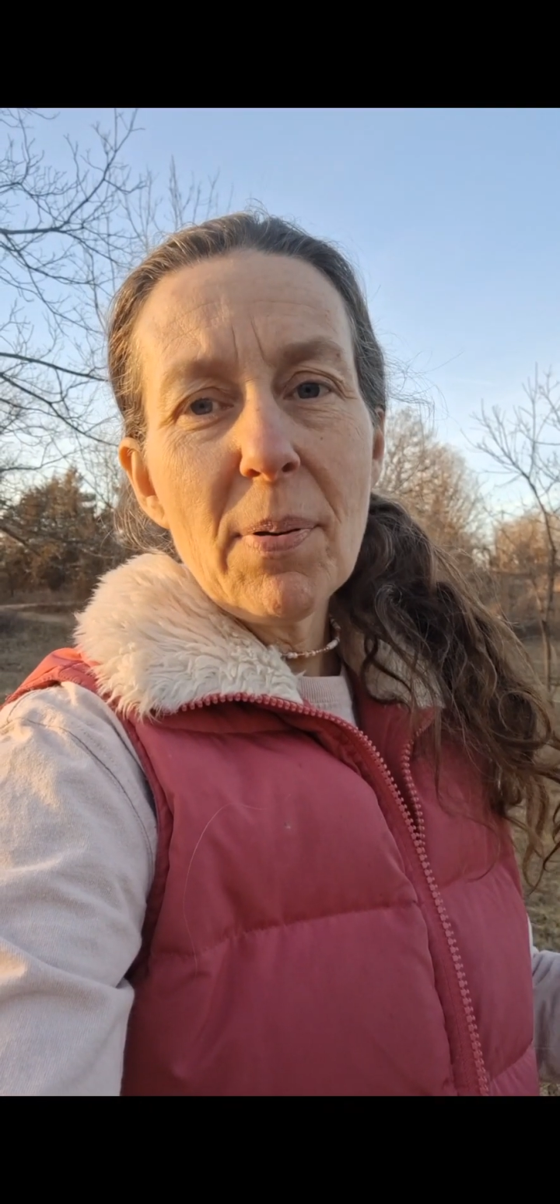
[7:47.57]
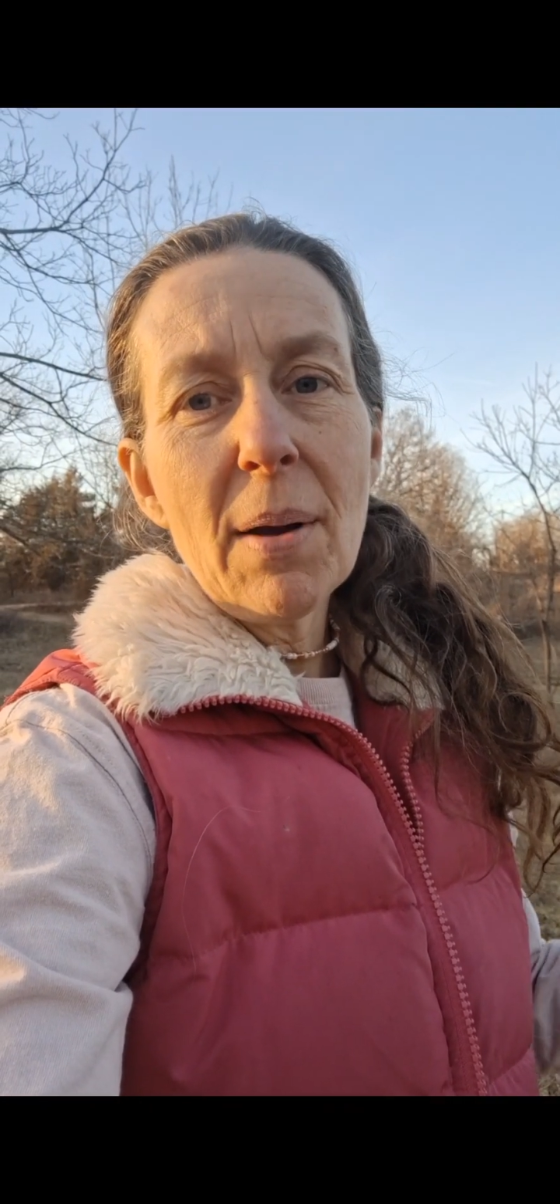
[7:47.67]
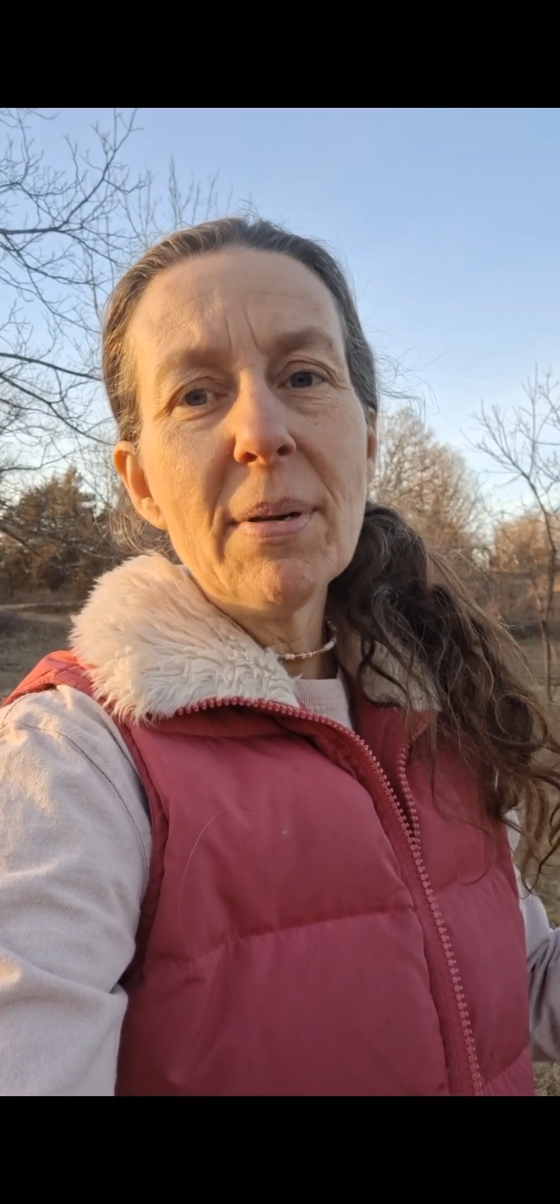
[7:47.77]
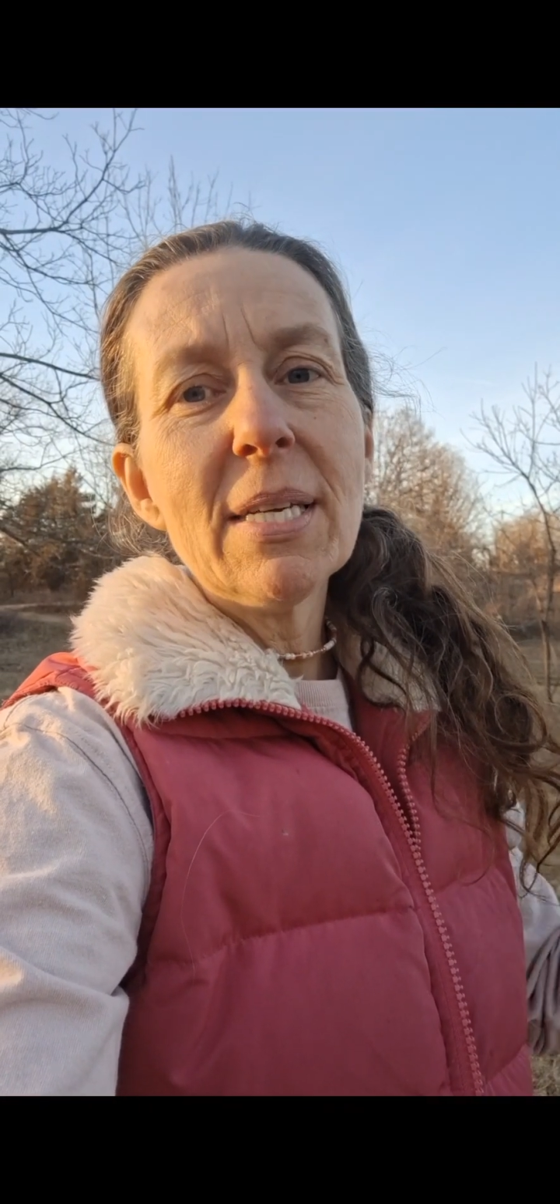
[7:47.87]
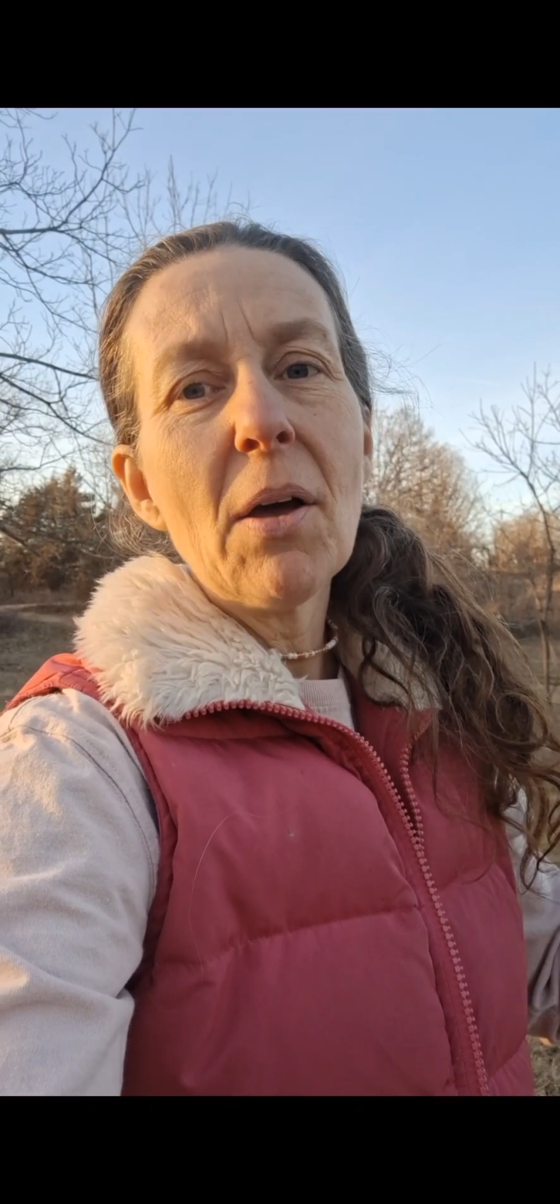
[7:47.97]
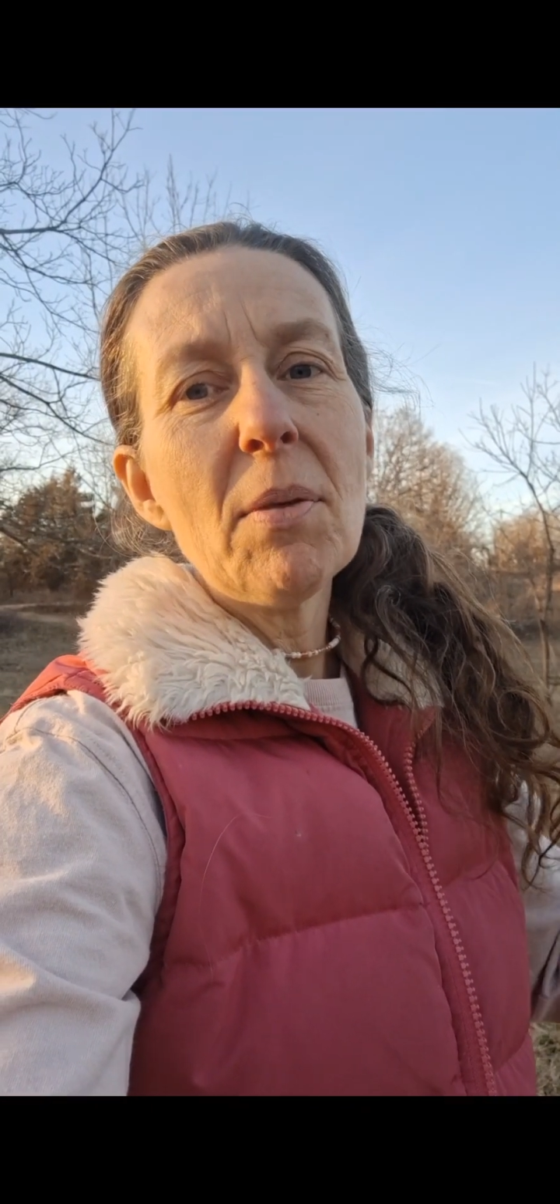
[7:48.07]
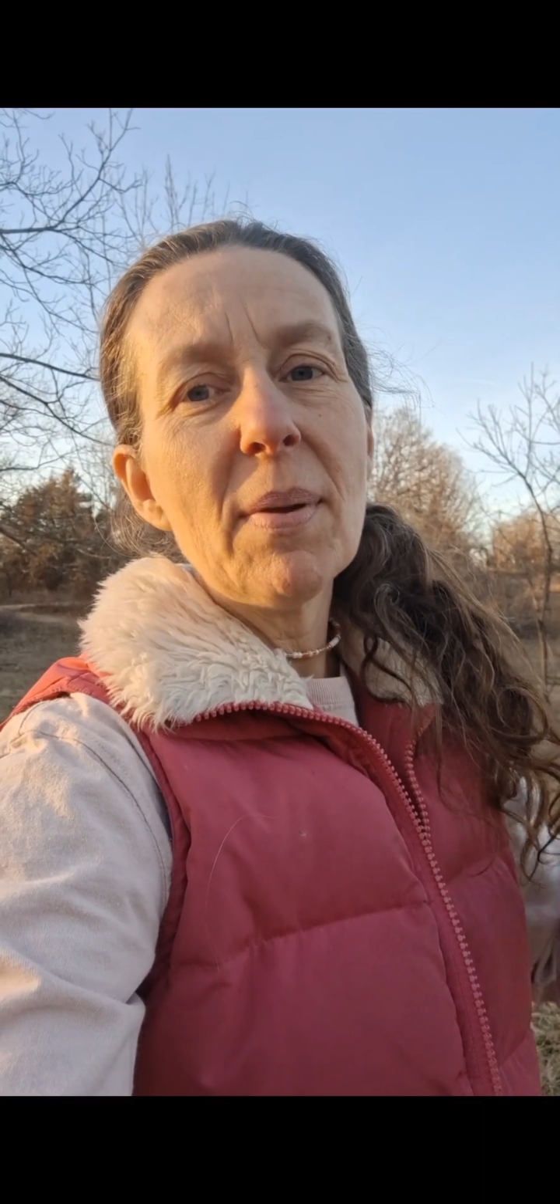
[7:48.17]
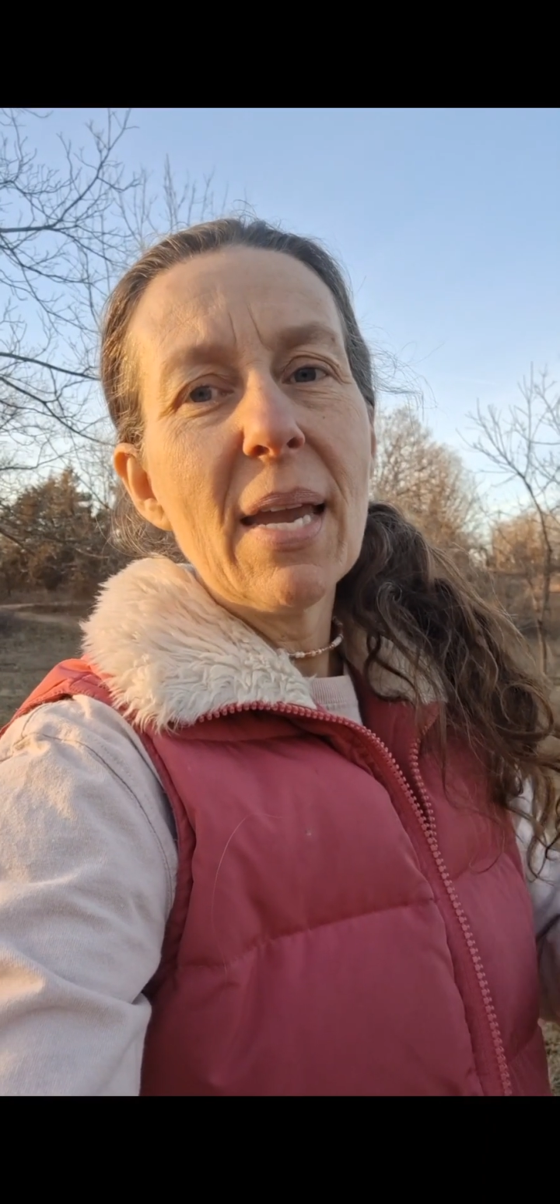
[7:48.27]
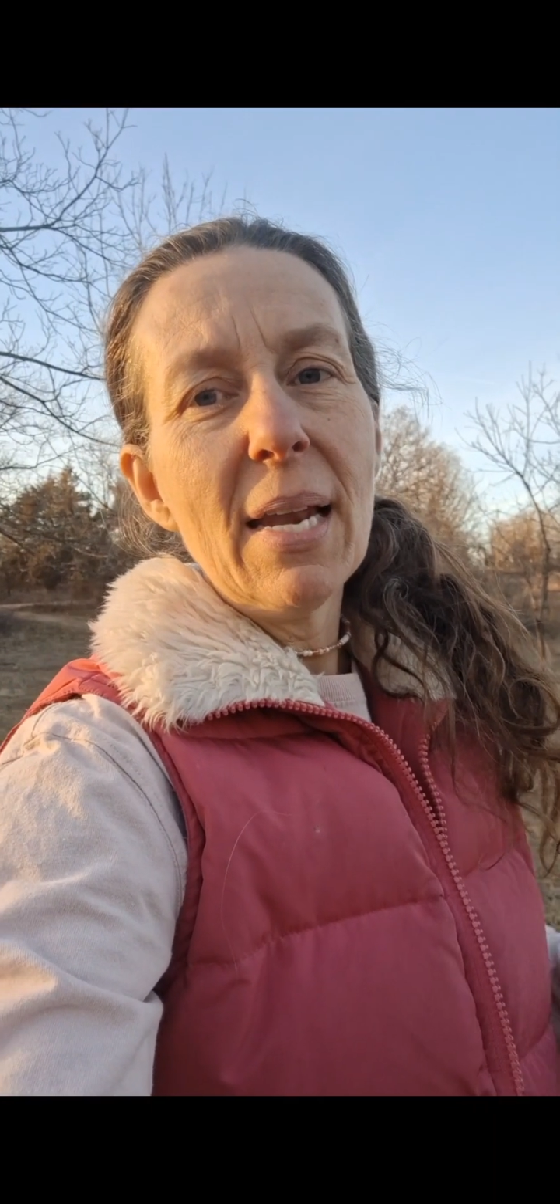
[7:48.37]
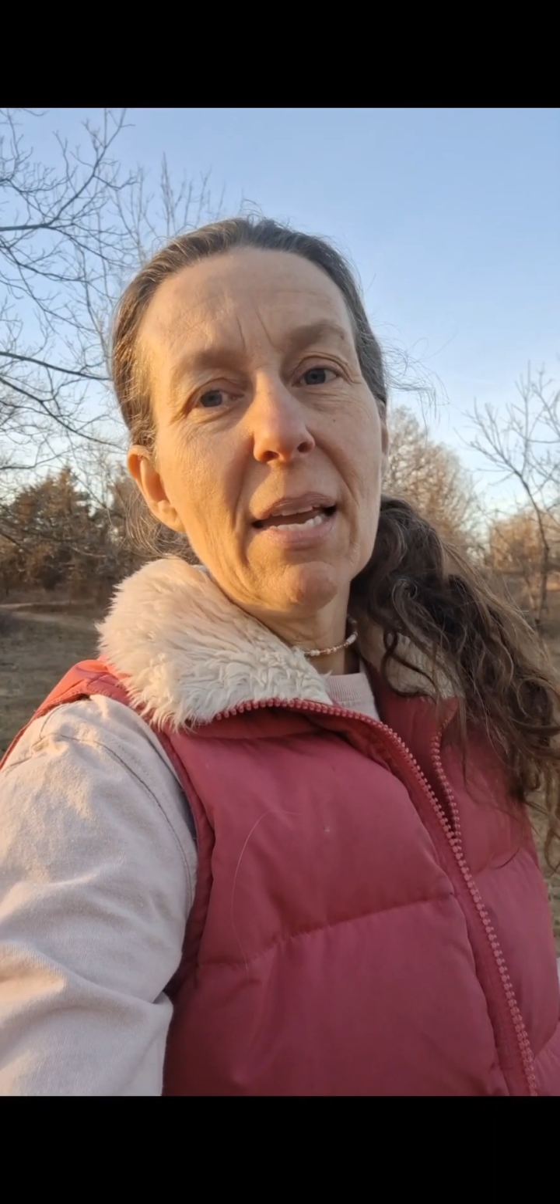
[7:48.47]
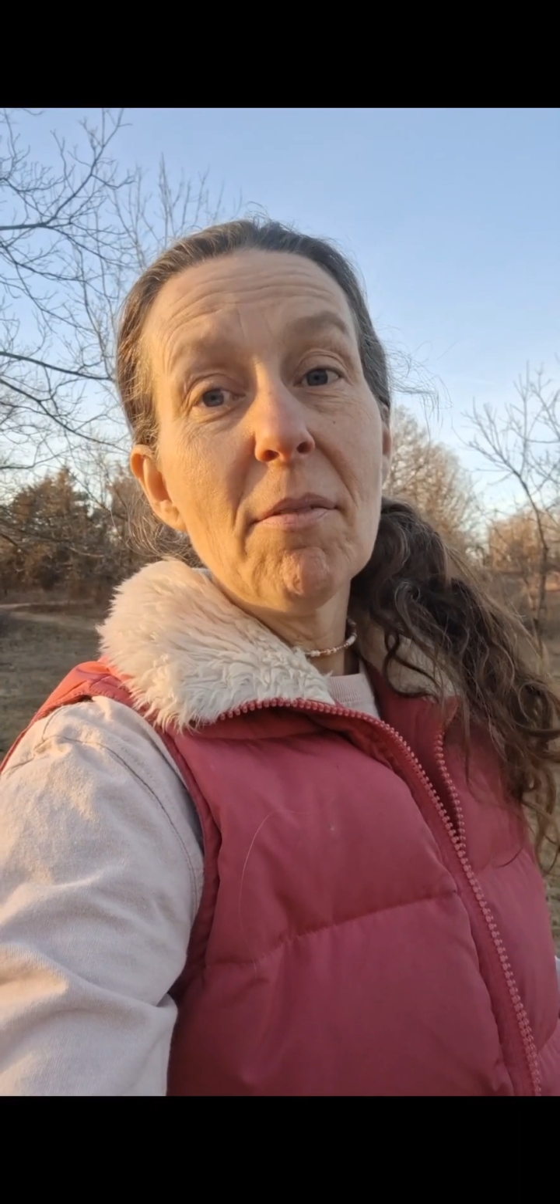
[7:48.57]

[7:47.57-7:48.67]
probably till the beginning